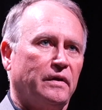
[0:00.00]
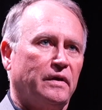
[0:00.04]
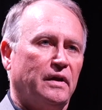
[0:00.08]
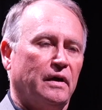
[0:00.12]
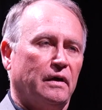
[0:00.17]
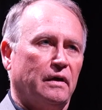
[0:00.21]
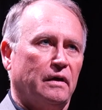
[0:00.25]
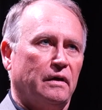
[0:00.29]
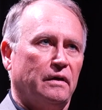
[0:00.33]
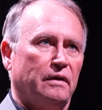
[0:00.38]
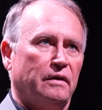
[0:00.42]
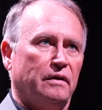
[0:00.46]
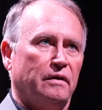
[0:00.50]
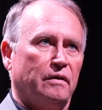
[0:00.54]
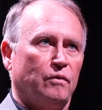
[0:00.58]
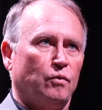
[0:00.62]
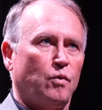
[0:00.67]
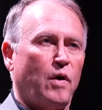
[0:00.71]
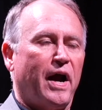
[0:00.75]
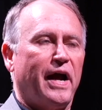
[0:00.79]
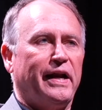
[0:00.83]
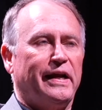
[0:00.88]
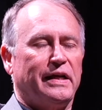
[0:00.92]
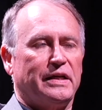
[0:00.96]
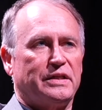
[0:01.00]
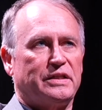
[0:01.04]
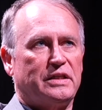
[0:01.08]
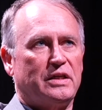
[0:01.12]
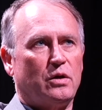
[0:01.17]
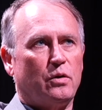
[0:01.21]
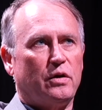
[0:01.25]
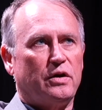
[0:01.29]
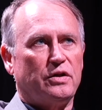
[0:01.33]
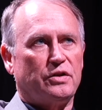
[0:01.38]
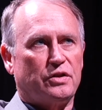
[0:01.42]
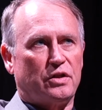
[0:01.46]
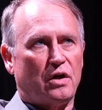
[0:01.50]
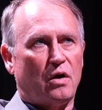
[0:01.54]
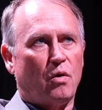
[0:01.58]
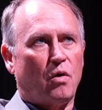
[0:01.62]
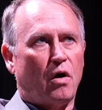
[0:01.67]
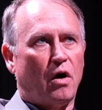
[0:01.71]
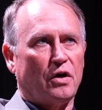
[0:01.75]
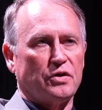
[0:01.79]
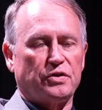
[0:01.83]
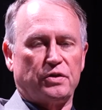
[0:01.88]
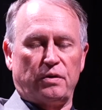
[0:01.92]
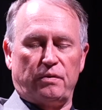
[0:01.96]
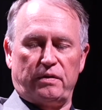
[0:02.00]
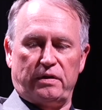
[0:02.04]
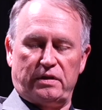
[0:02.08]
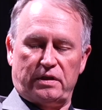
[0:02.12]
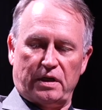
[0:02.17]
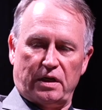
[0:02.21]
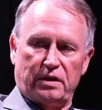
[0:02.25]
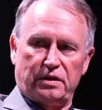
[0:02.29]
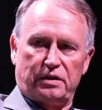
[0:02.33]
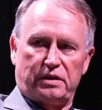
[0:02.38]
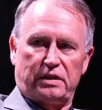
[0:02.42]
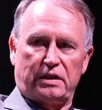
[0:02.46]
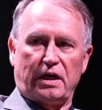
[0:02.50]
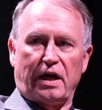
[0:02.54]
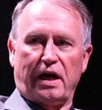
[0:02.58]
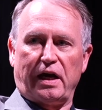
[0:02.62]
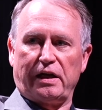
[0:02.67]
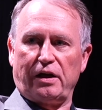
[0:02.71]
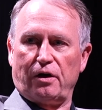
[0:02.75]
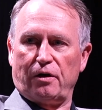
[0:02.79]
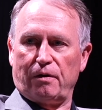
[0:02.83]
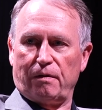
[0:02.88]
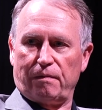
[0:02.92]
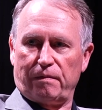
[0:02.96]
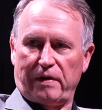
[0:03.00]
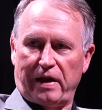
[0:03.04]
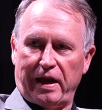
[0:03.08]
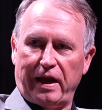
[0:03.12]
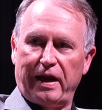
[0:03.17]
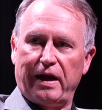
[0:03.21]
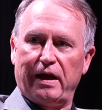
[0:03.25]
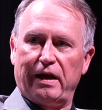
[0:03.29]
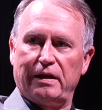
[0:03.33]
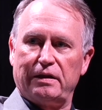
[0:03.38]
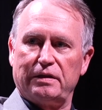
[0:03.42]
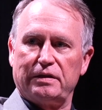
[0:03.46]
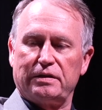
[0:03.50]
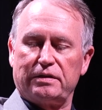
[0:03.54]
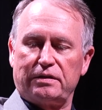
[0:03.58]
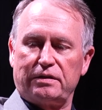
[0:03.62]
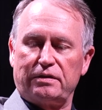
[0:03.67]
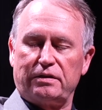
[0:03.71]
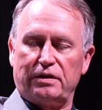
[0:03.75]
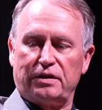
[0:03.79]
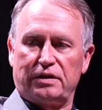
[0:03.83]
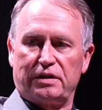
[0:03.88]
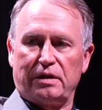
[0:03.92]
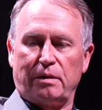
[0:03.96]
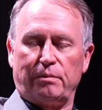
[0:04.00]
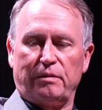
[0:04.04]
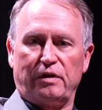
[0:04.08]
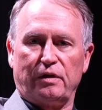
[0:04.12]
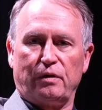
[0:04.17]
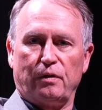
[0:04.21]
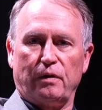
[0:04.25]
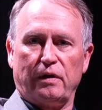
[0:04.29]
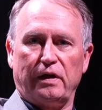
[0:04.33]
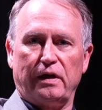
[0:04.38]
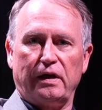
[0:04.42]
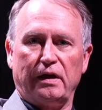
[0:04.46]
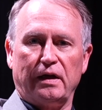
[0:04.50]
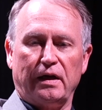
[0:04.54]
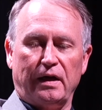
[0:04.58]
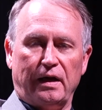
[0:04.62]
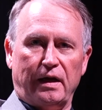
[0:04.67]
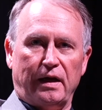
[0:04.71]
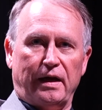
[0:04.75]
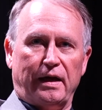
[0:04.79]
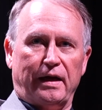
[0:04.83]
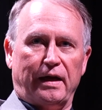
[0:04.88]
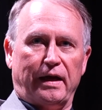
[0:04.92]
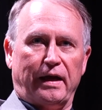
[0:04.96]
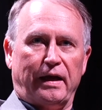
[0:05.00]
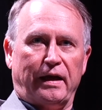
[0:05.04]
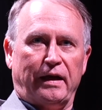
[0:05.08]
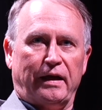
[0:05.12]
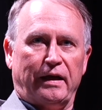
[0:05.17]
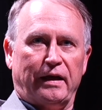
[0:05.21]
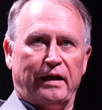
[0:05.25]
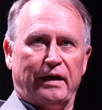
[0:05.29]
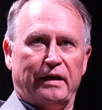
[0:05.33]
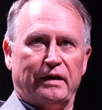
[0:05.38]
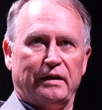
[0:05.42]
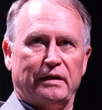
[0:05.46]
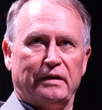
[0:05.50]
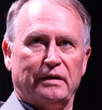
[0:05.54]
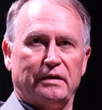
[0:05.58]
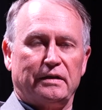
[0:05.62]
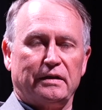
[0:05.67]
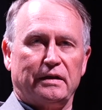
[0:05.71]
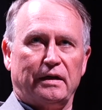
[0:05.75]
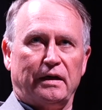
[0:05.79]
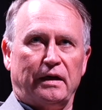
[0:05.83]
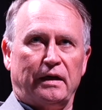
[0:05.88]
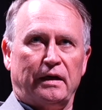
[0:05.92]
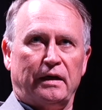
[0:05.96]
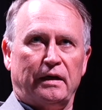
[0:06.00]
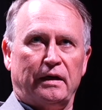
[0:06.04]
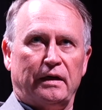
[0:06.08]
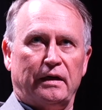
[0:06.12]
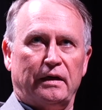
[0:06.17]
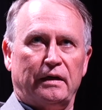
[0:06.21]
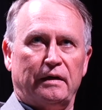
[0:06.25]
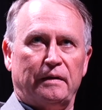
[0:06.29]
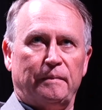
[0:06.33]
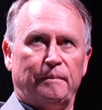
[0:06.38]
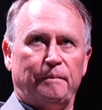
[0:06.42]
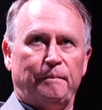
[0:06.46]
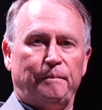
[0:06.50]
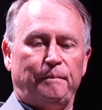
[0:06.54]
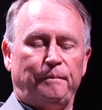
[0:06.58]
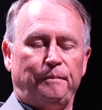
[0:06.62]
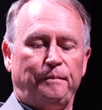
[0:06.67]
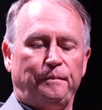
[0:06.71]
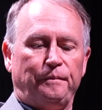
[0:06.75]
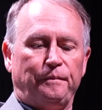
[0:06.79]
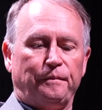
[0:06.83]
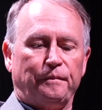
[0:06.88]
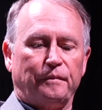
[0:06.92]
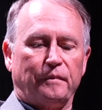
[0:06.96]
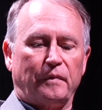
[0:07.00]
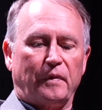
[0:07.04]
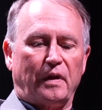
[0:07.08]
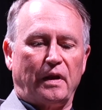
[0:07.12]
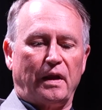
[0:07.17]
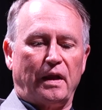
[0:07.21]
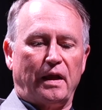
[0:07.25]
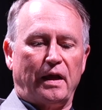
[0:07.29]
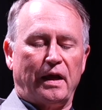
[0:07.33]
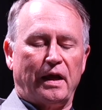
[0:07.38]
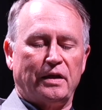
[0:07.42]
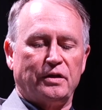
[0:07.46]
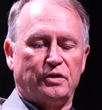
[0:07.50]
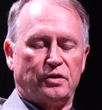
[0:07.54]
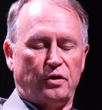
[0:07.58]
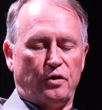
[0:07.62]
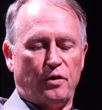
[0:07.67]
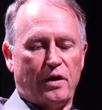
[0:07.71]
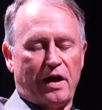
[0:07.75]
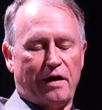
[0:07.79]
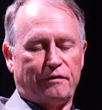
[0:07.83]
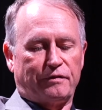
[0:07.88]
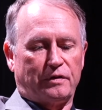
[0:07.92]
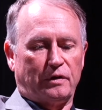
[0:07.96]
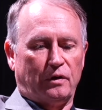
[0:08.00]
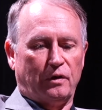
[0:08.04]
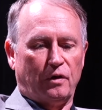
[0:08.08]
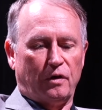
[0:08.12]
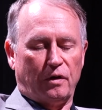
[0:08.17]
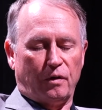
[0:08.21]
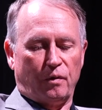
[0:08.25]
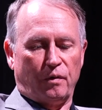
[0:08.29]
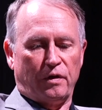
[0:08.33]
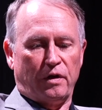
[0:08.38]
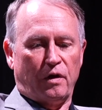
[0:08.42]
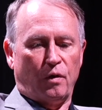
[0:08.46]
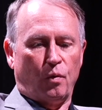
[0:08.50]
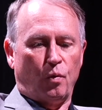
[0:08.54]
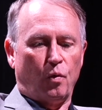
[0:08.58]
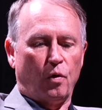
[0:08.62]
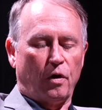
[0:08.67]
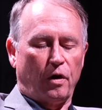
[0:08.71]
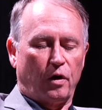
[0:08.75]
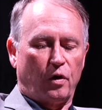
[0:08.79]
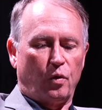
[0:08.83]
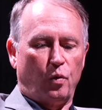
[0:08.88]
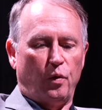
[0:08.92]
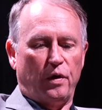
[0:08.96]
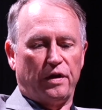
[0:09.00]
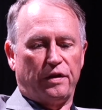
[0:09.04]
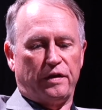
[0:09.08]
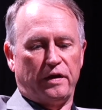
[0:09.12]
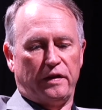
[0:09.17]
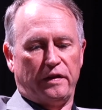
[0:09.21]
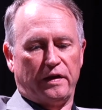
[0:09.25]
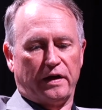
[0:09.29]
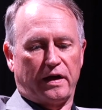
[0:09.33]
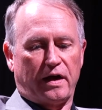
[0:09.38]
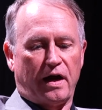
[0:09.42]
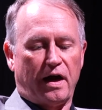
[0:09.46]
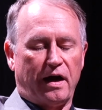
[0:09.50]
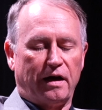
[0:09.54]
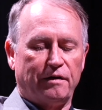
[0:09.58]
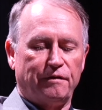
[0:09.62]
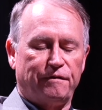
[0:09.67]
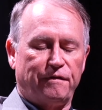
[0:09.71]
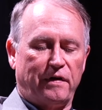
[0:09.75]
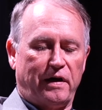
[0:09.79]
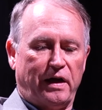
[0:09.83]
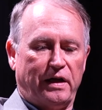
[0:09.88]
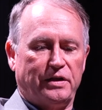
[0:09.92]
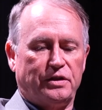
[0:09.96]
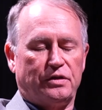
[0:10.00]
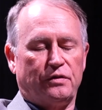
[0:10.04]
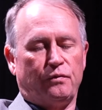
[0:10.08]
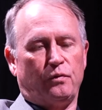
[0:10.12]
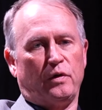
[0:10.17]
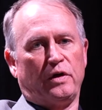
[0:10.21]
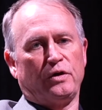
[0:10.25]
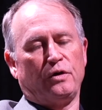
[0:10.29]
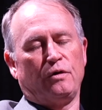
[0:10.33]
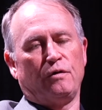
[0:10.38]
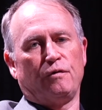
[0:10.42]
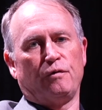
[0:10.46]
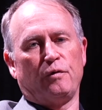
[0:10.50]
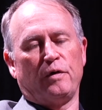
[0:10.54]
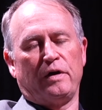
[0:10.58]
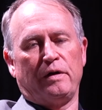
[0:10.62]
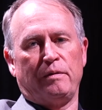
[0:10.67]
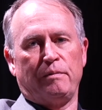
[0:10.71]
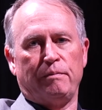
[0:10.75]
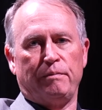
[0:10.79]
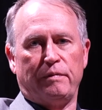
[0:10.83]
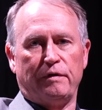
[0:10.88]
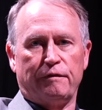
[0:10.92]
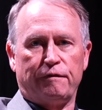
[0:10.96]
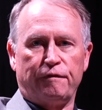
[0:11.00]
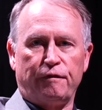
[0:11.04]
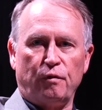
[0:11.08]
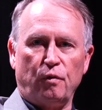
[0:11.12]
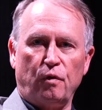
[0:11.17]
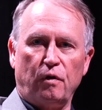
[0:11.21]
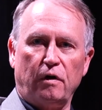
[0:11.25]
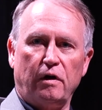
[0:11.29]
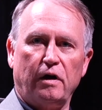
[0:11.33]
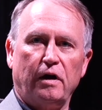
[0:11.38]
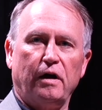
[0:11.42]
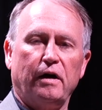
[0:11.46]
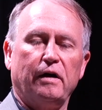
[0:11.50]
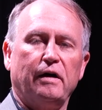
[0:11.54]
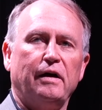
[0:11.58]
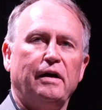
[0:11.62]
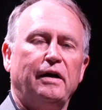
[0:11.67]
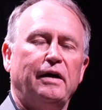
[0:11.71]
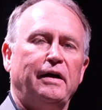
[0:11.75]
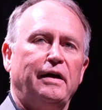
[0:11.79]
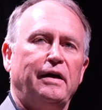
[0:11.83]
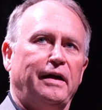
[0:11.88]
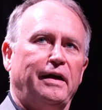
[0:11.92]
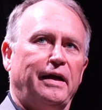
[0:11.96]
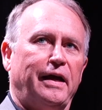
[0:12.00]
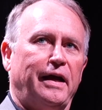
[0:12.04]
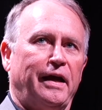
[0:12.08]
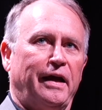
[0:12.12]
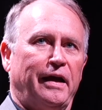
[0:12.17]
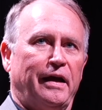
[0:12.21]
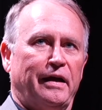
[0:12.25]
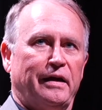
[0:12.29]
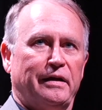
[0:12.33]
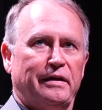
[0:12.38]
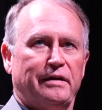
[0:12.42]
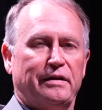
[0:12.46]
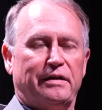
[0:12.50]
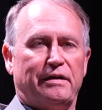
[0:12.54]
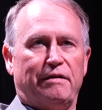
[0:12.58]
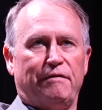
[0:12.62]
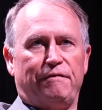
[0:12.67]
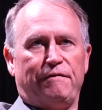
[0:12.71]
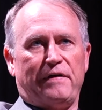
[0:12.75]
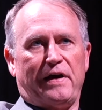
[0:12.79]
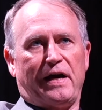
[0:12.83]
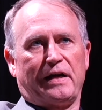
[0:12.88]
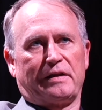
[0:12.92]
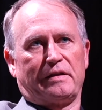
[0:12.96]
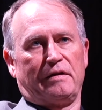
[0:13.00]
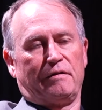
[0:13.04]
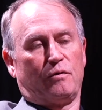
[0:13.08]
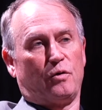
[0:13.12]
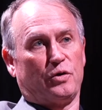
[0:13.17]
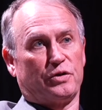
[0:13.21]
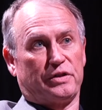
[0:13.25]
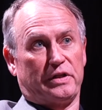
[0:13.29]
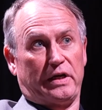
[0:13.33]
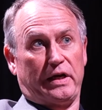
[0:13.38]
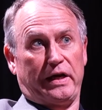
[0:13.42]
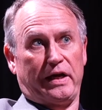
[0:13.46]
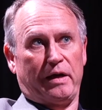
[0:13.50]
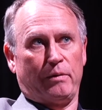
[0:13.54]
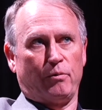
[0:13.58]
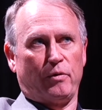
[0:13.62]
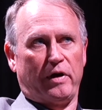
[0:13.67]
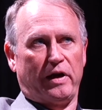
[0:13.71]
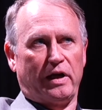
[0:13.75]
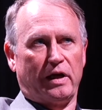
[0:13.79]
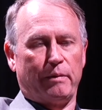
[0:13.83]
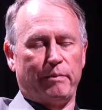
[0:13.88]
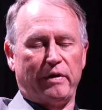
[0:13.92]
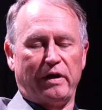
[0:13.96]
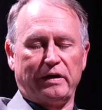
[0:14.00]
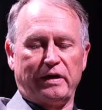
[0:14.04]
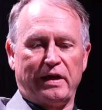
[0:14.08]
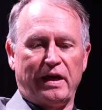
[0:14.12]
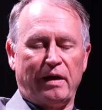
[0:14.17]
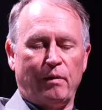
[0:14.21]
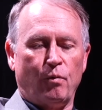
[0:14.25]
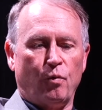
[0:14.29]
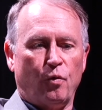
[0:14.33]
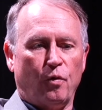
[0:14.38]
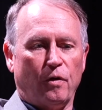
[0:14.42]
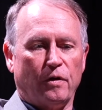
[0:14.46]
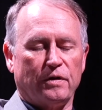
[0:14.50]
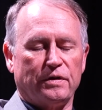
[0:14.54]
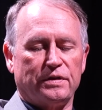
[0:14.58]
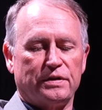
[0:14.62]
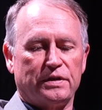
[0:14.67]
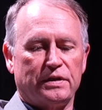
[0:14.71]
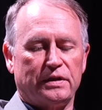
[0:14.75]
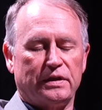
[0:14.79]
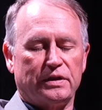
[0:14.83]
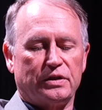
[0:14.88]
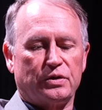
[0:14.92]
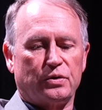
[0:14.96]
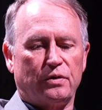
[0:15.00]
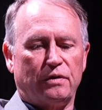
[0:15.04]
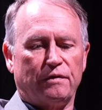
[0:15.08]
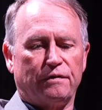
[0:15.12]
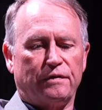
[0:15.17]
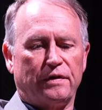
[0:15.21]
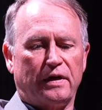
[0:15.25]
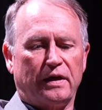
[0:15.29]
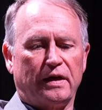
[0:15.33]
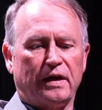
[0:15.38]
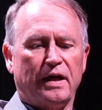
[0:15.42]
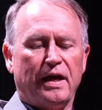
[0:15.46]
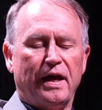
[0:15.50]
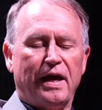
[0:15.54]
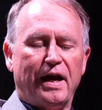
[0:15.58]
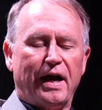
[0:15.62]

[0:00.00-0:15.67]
The writing a series, though, also does tie your hands to some degree, and um, and so you have to learn, you know, work within the confines of what you've written before, and the fact that, of course, that I am writing about game wardens and this sort of thing.